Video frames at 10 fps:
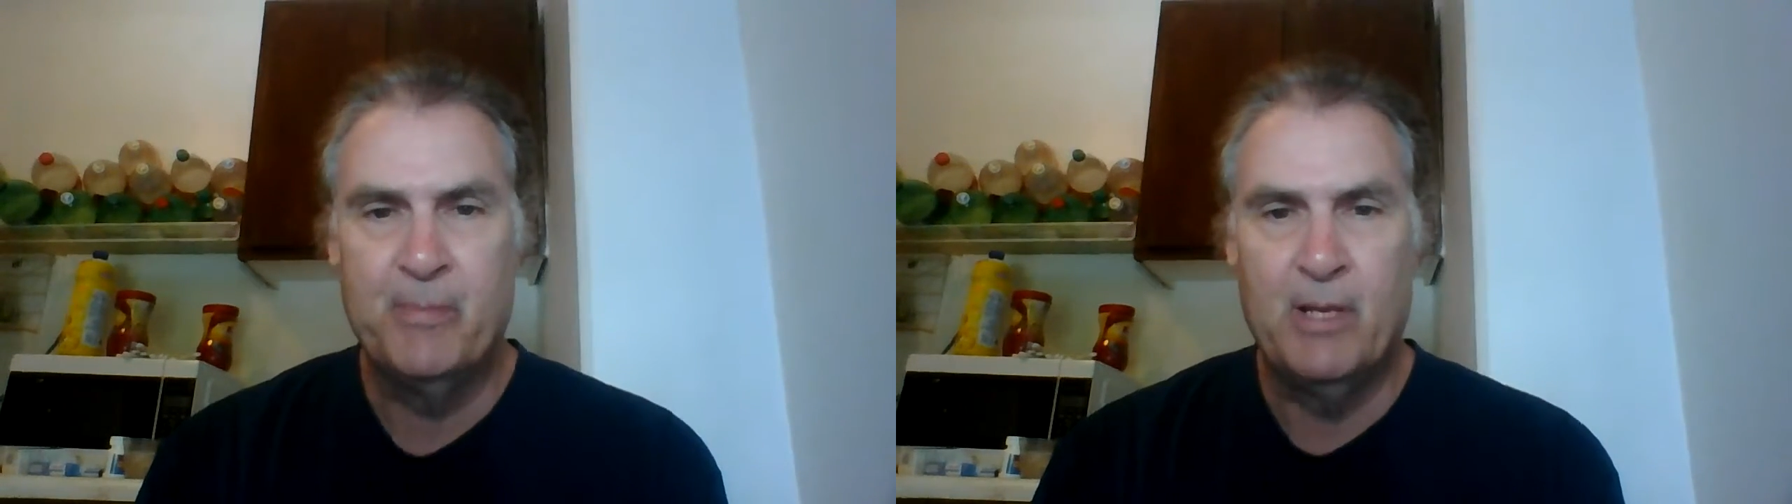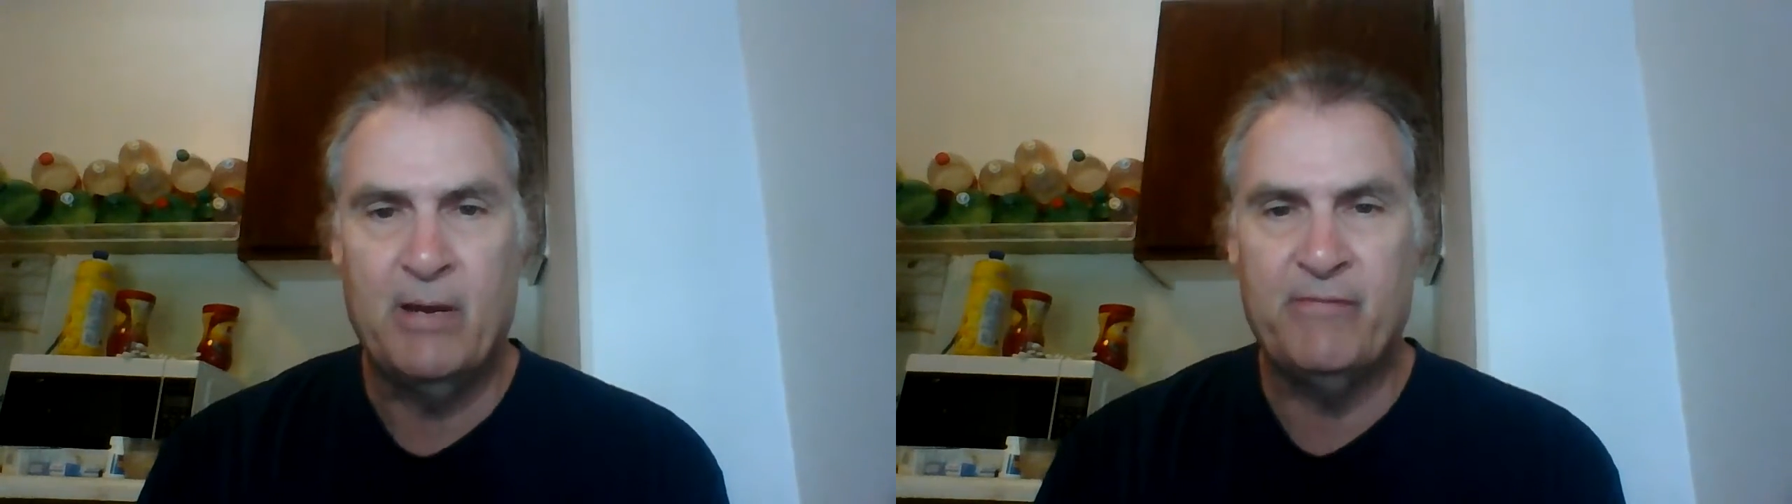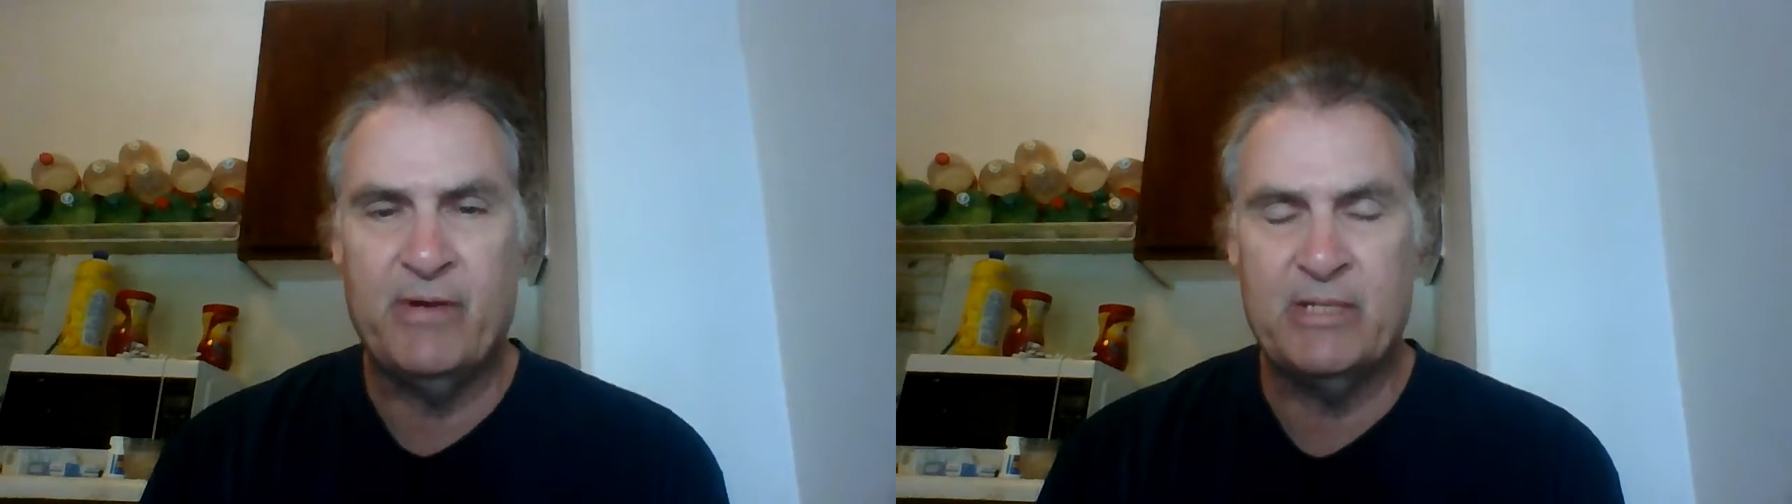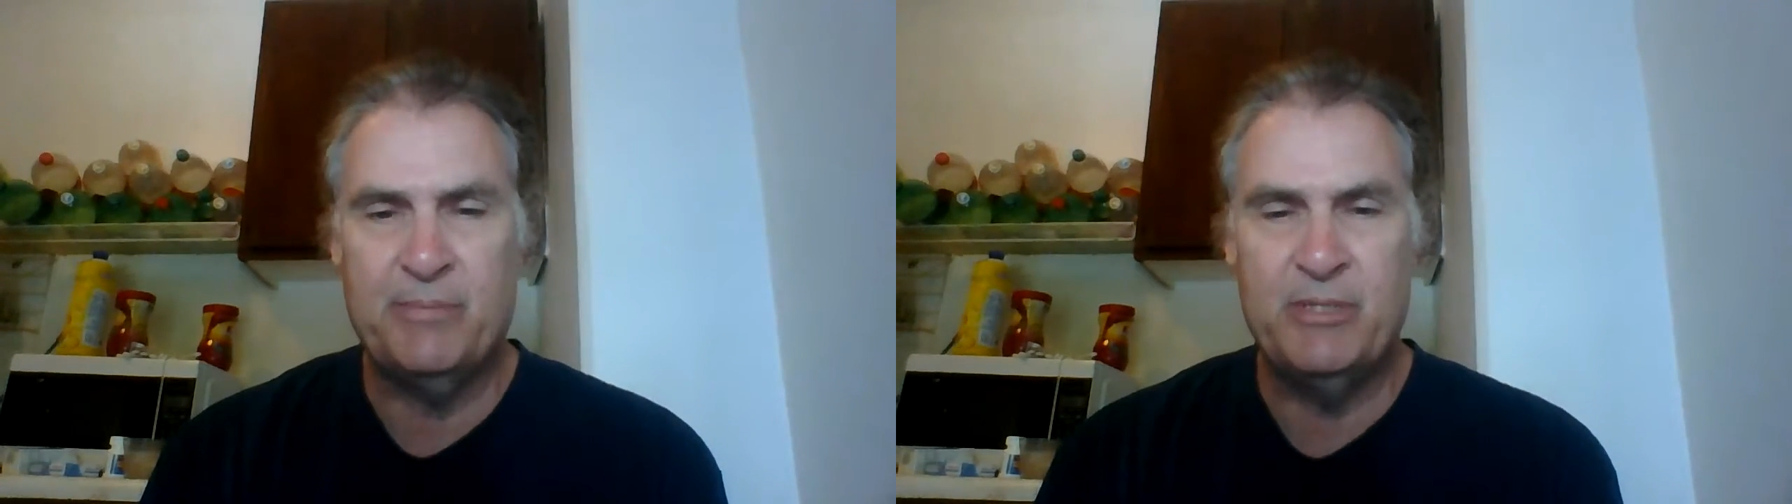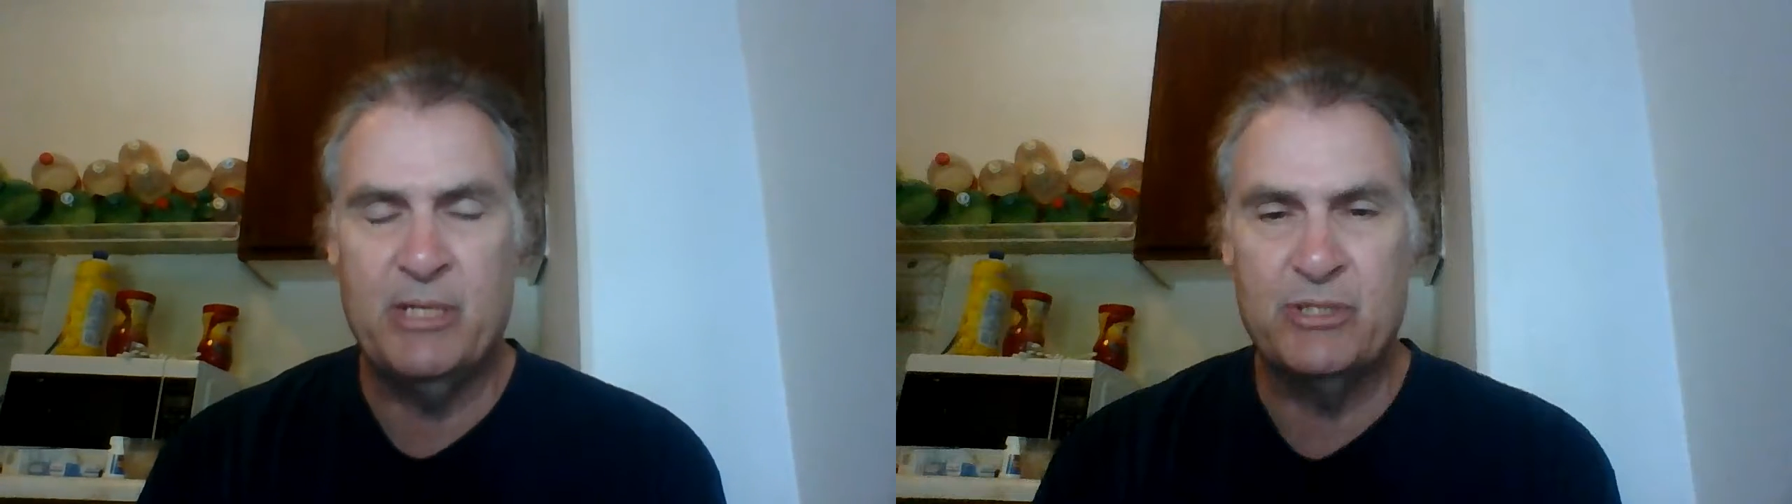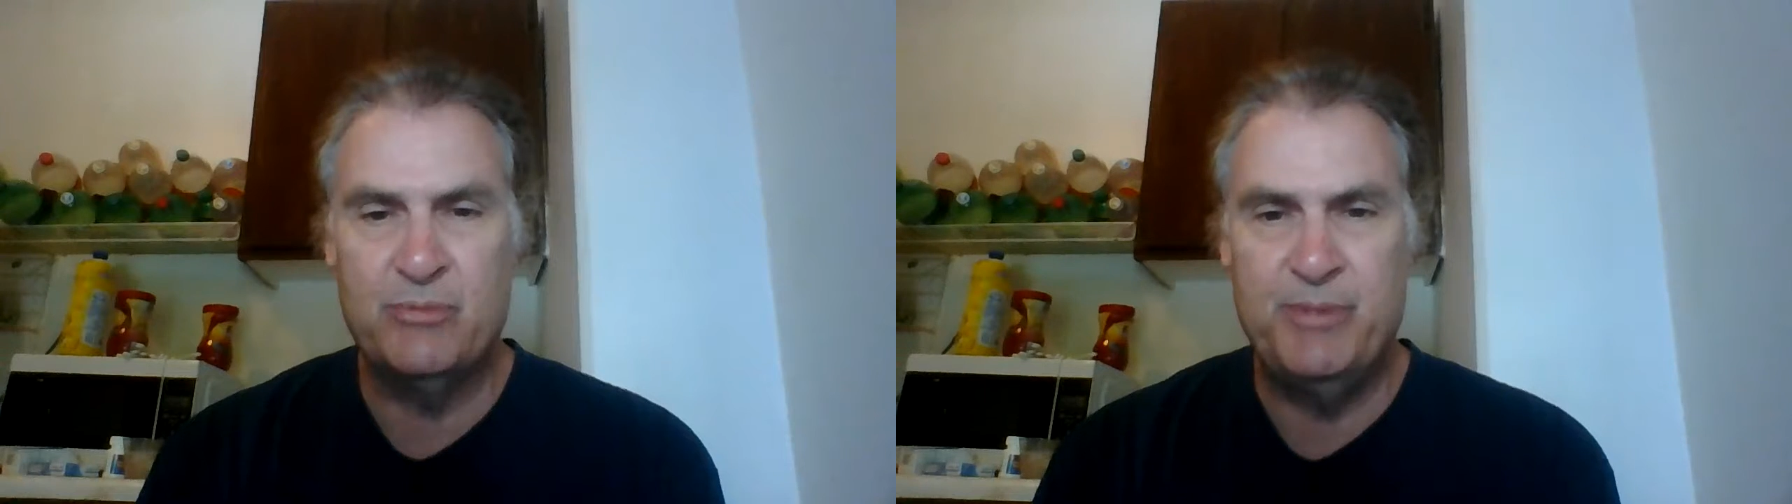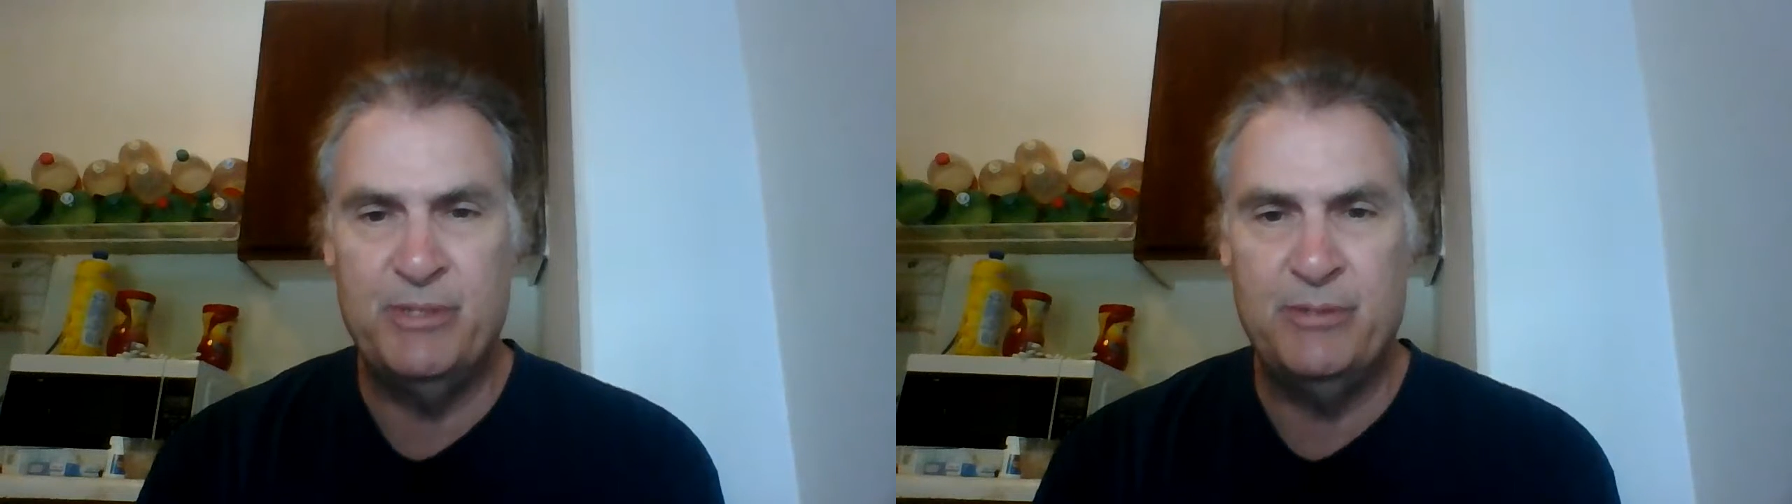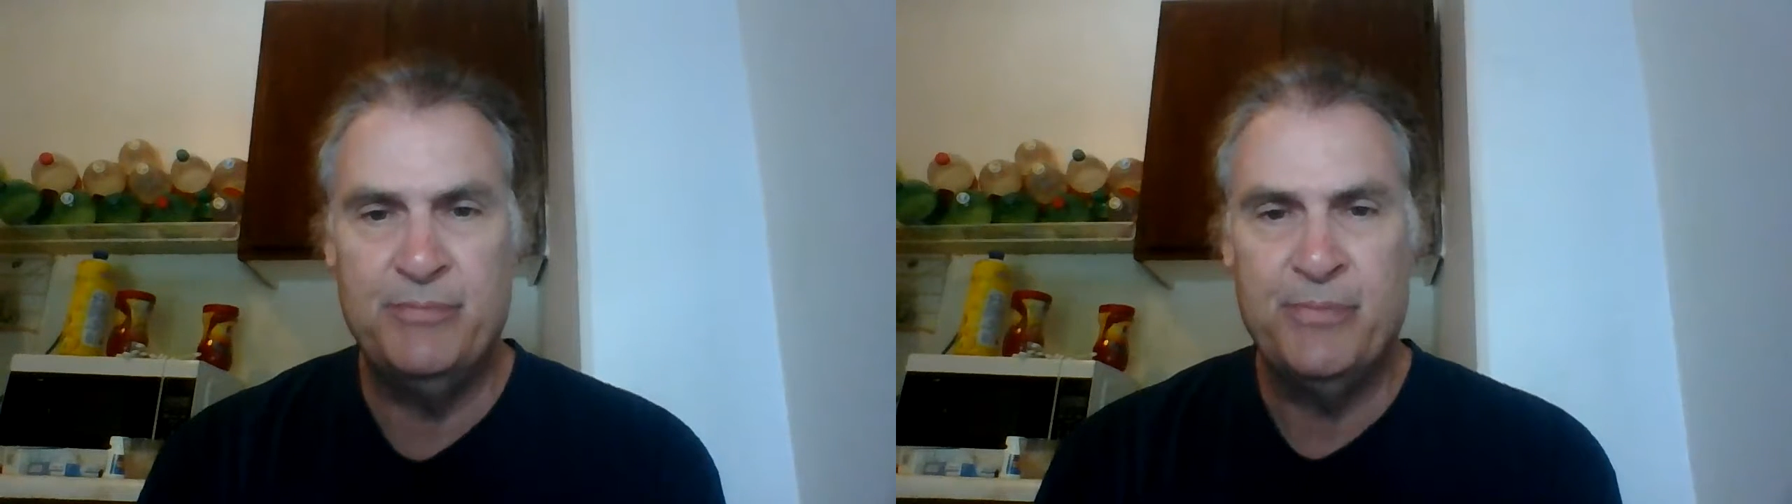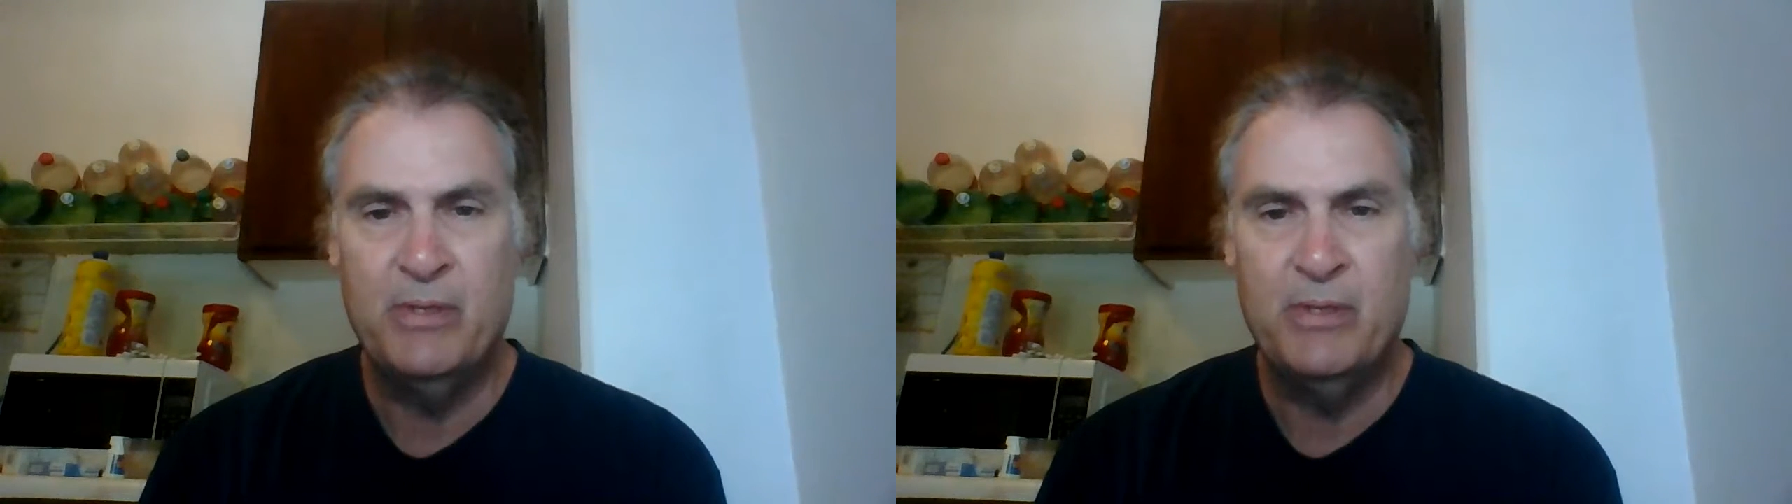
I racked up a large bill